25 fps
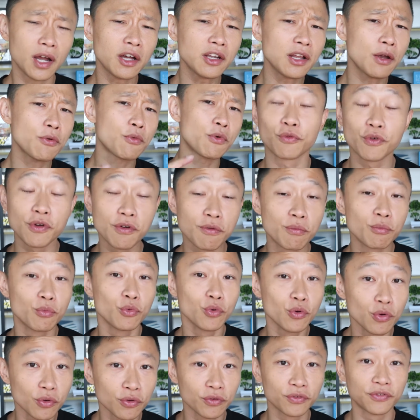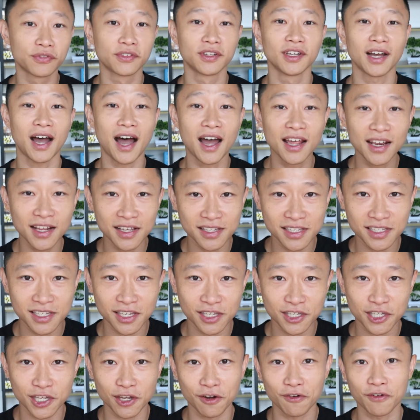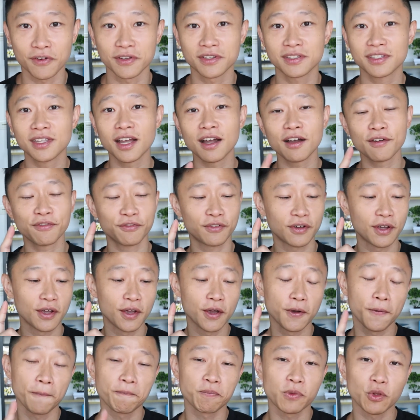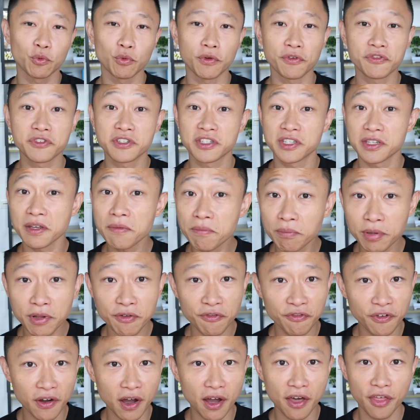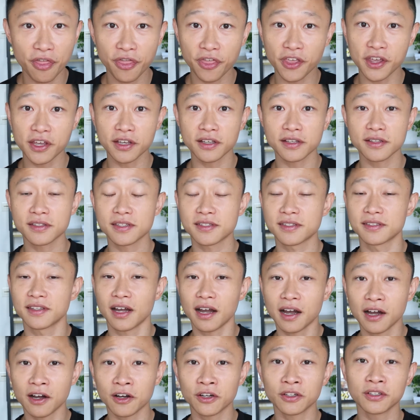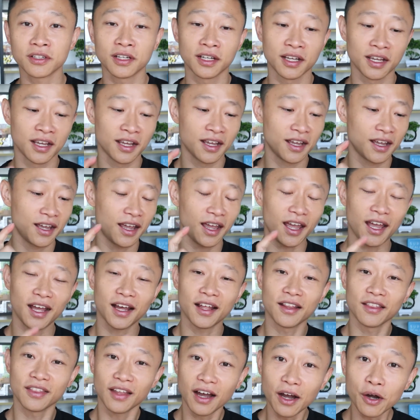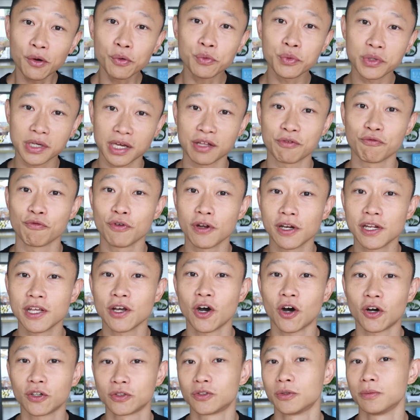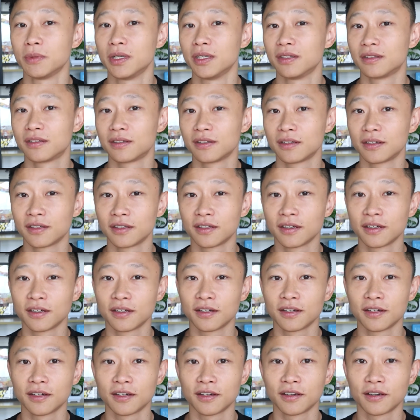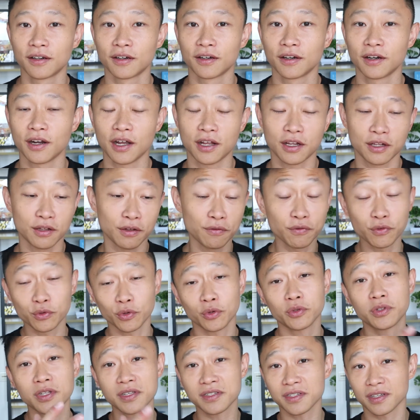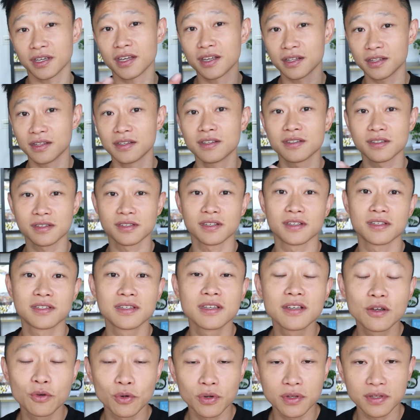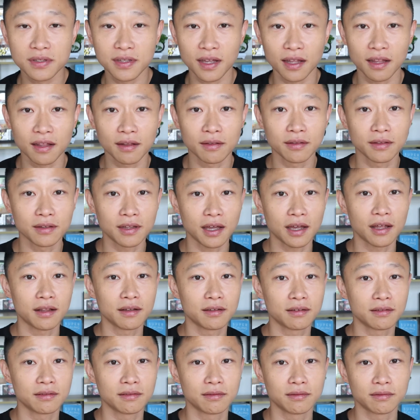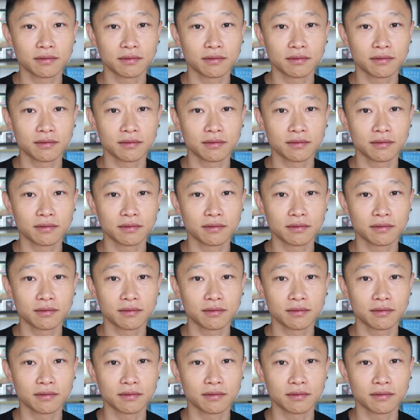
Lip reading: now that we remove the unnecessary stuff, we've simplified things down, now we can really automate. And if you notice again, this is the sequence that